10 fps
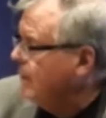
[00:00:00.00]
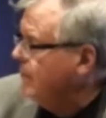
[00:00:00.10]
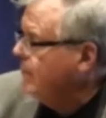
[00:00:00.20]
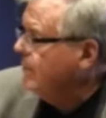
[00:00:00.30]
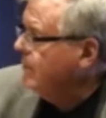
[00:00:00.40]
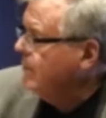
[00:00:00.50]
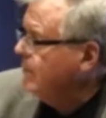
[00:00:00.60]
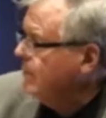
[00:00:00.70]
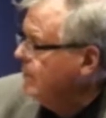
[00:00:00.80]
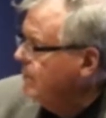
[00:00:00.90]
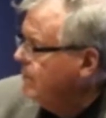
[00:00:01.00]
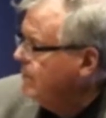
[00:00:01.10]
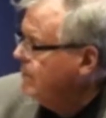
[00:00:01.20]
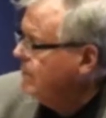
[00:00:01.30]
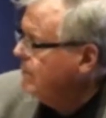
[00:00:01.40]

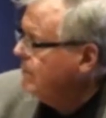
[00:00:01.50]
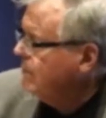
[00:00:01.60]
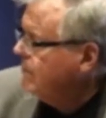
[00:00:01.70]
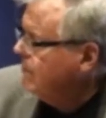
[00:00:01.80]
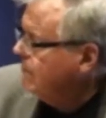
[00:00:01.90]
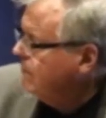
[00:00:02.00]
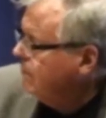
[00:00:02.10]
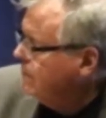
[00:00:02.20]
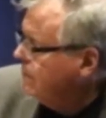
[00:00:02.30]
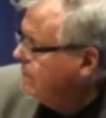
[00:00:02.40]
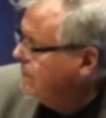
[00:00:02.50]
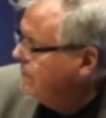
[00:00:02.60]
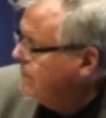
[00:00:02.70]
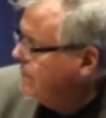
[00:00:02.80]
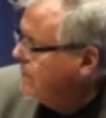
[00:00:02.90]

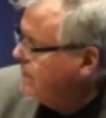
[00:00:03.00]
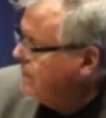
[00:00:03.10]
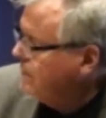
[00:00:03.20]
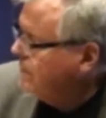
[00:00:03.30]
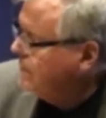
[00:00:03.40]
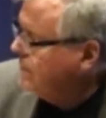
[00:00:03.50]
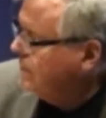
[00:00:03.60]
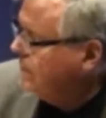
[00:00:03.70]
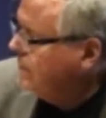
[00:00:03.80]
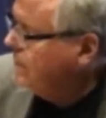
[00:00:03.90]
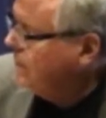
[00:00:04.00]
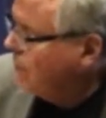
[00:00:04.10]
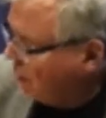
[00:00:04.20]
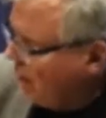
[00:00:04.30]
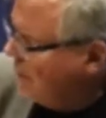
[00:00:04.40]

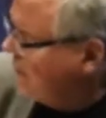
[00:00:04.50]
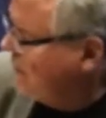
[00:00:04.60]
No words are spoken by the person on screen.